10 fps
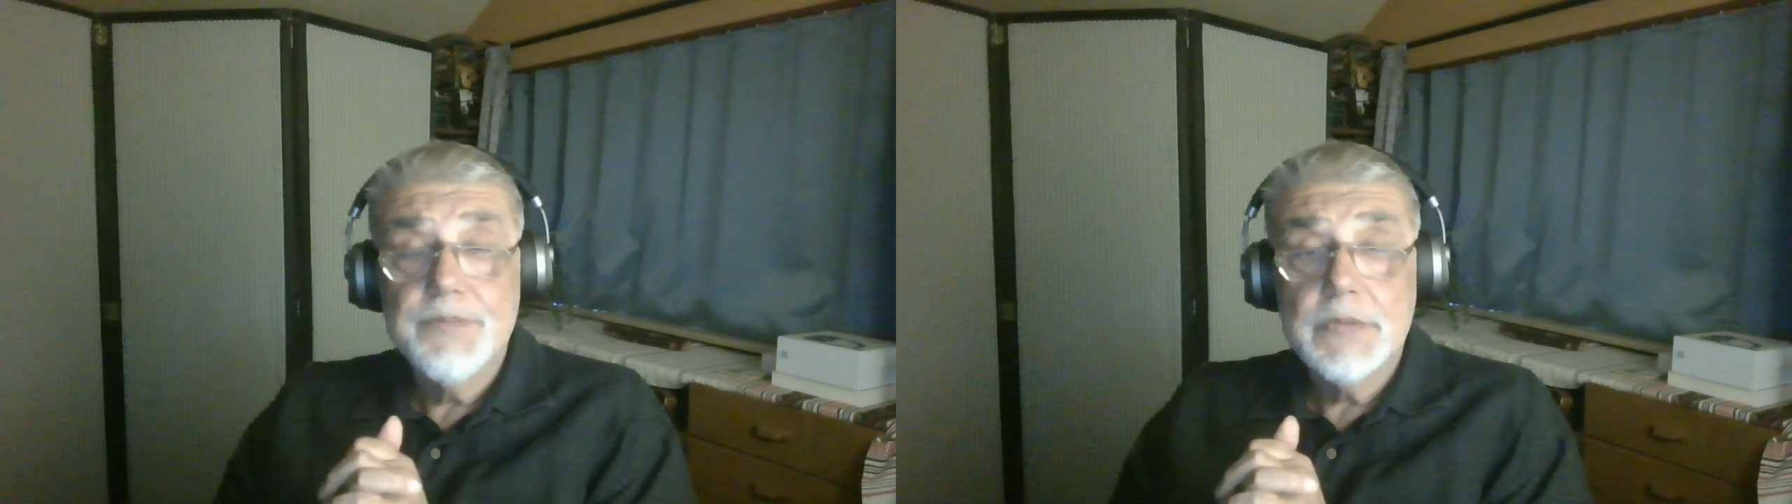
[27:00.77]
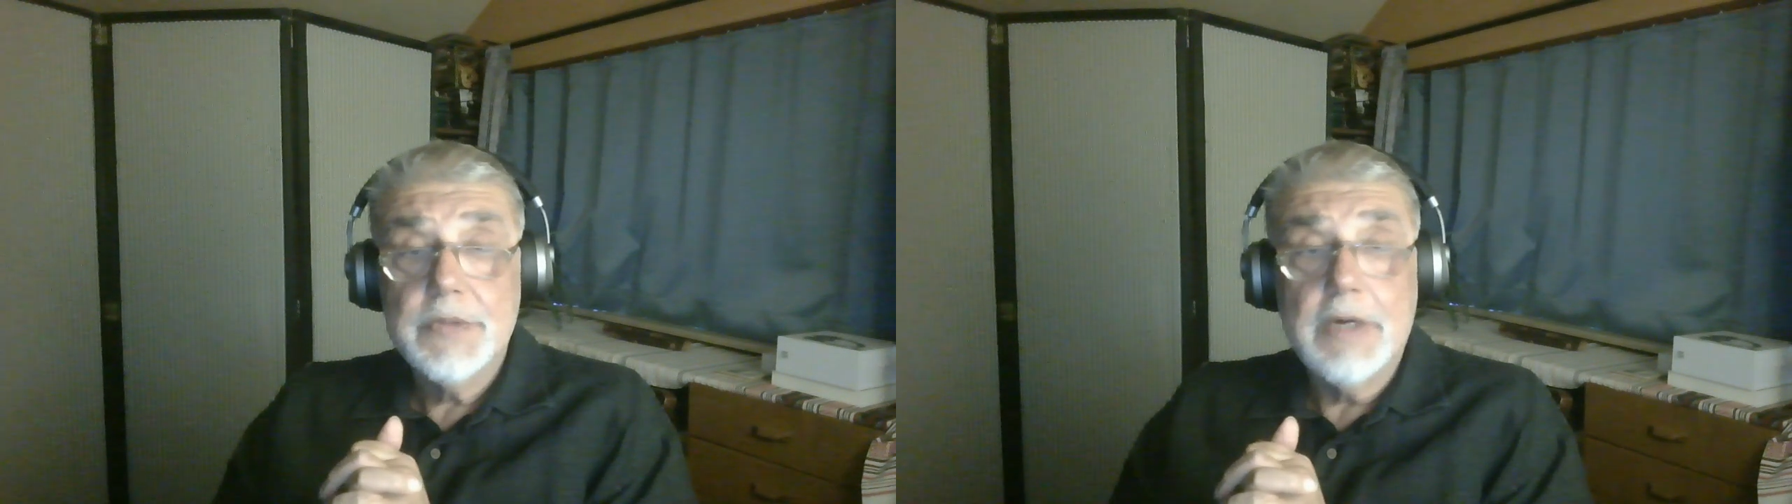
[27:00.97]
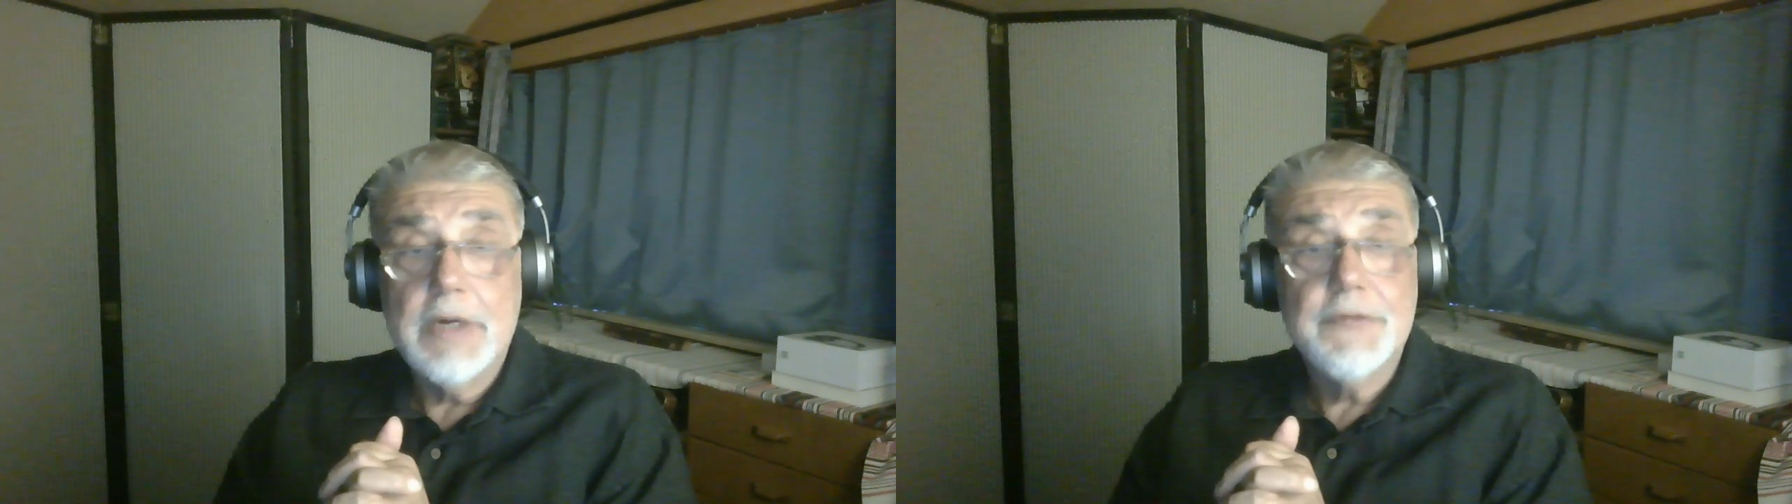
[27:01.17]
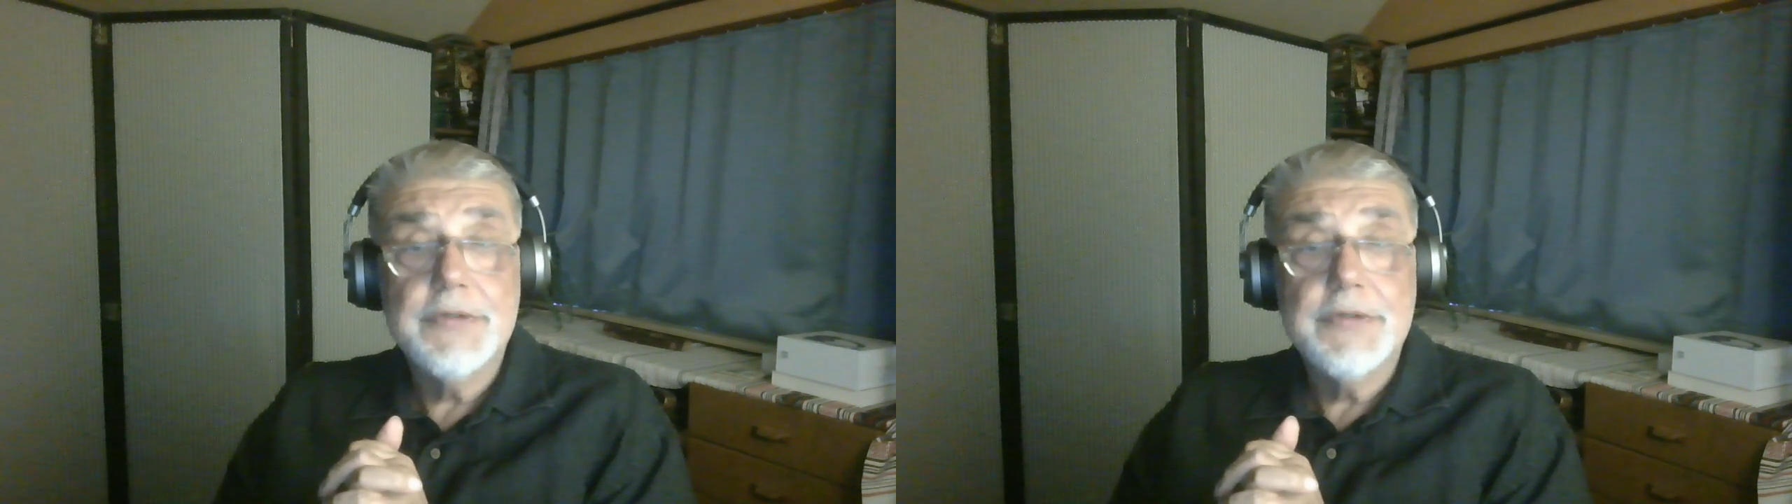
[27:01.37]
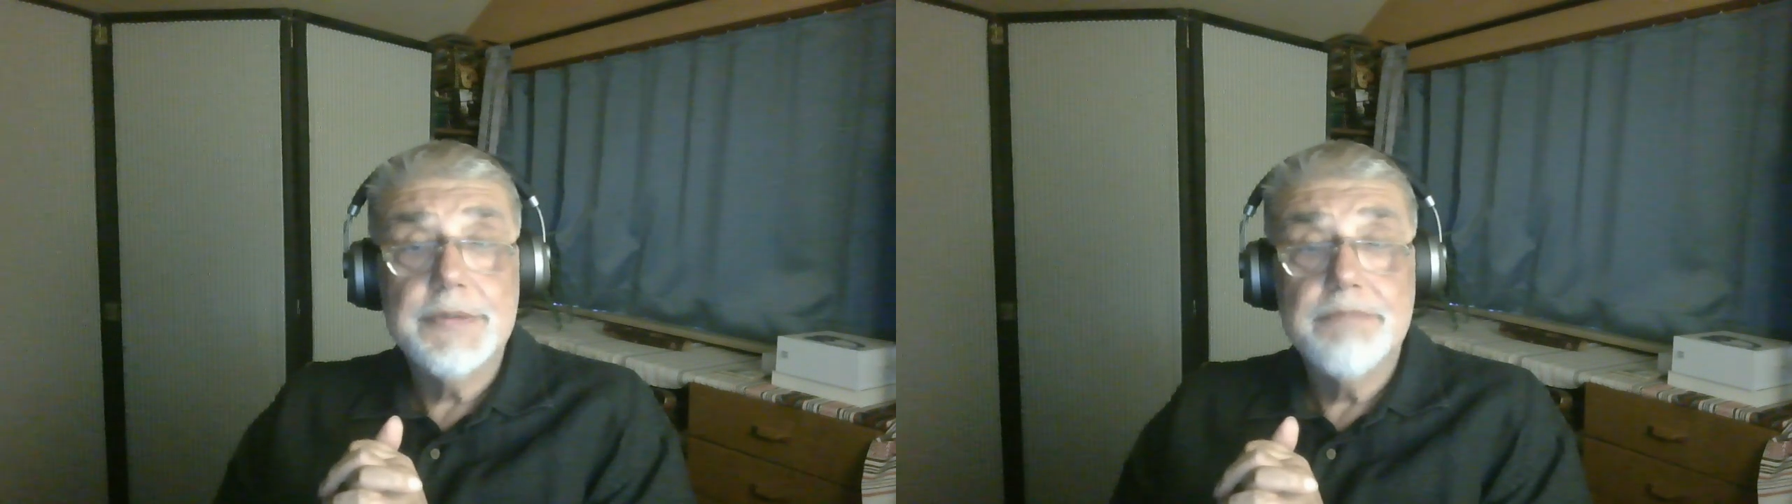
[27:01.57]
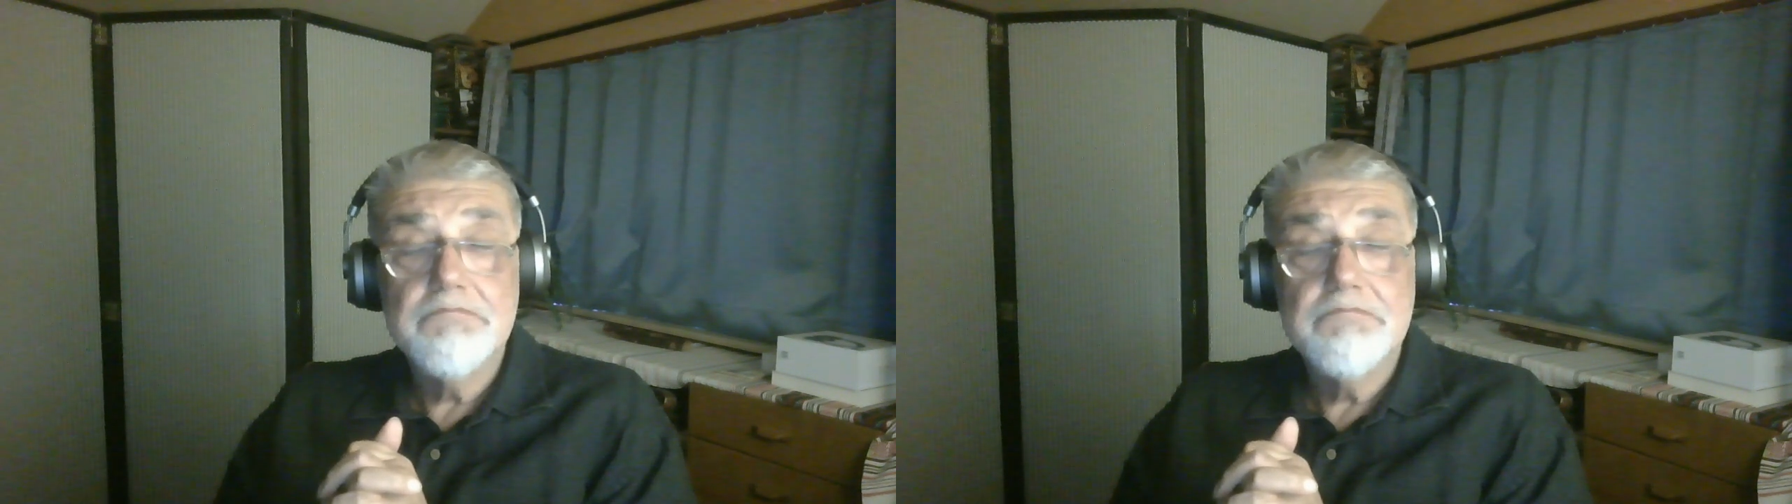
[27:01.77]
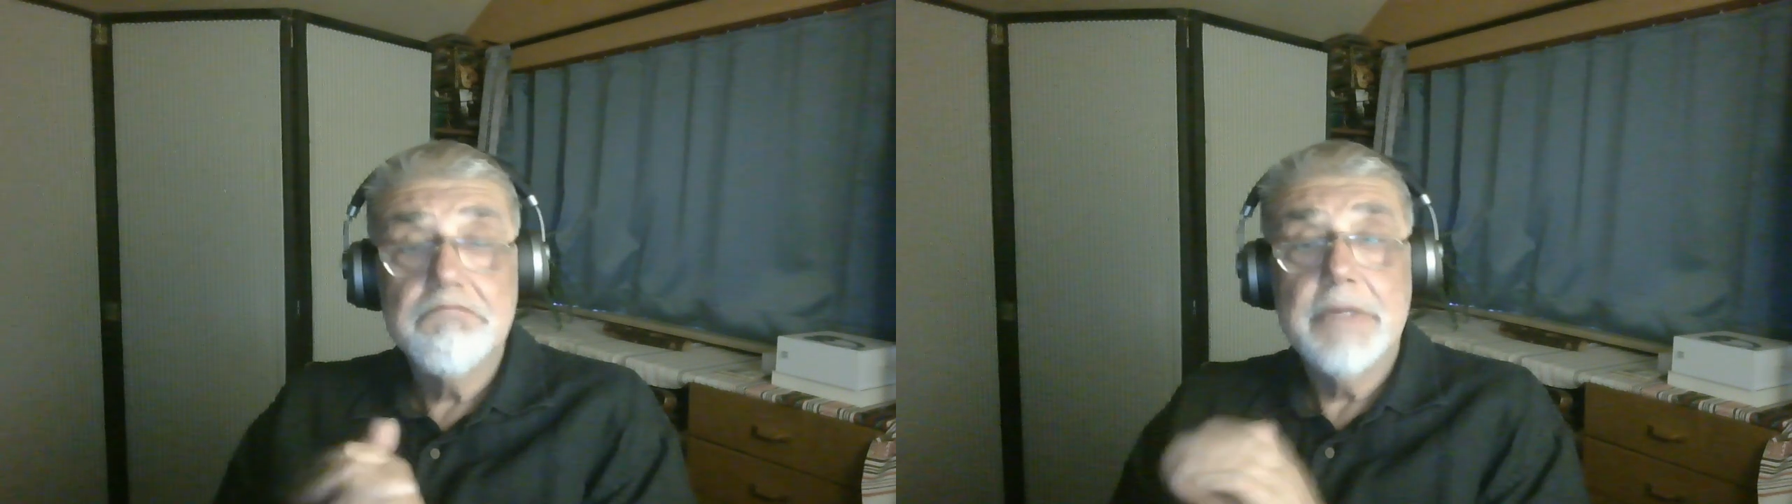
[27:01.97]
After a